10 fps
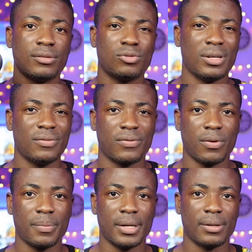
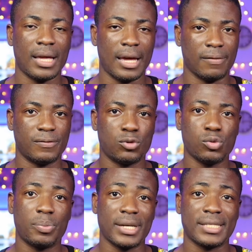24mm
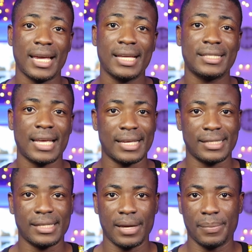f2.8
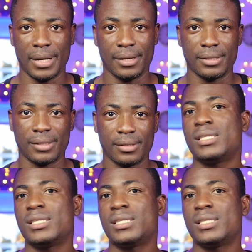STM lens.